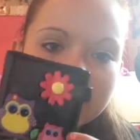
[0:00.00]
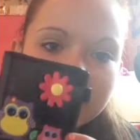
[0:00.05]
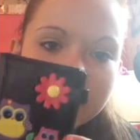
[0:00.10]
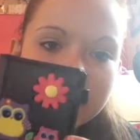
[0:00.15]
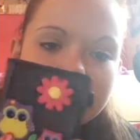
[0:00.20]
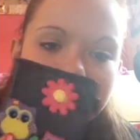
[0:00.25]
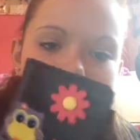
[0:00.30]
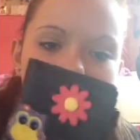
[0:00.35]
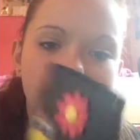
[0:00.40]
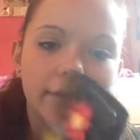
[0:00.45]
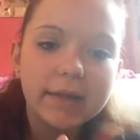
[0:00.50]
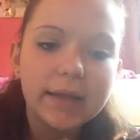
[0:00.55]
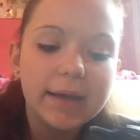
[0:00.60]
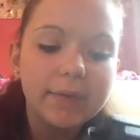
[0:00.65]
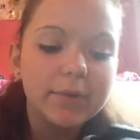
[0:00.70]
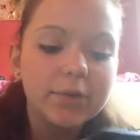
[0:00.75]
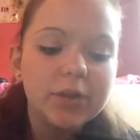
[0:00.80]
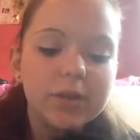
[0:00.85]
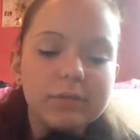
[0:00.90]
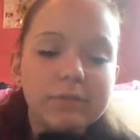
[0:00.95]
2 owls on it,
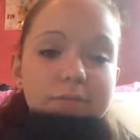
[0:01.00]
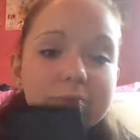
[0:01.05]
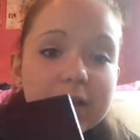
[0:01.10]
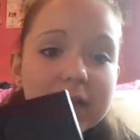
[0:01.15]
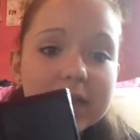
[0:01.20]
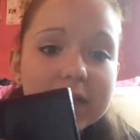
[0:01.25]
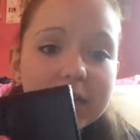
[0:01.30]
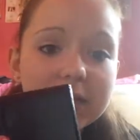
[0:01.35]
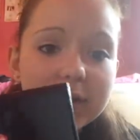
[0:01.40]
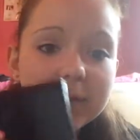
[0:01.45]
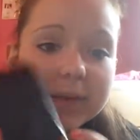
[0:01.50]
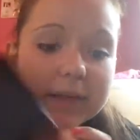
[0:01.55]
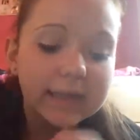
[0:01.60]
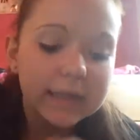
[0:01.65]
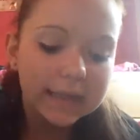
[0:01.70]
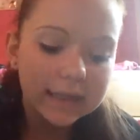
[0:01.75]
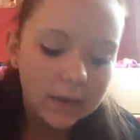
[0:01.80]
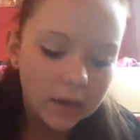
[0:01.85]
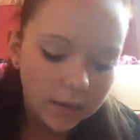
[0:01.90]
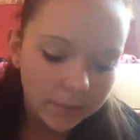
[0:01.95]
which is really cute, and
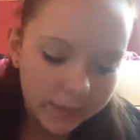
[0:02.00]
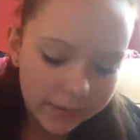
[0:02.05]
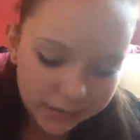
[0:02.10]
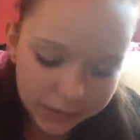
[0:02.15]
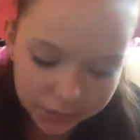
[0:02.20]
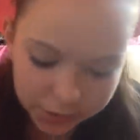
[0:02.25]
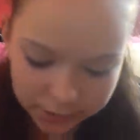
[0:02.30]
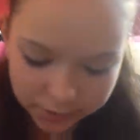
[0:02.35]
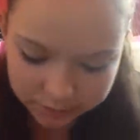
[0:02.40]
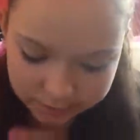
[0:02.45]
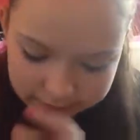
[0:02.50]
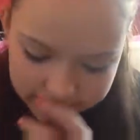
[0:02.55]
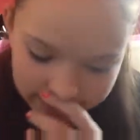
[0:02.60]
I can't wait to use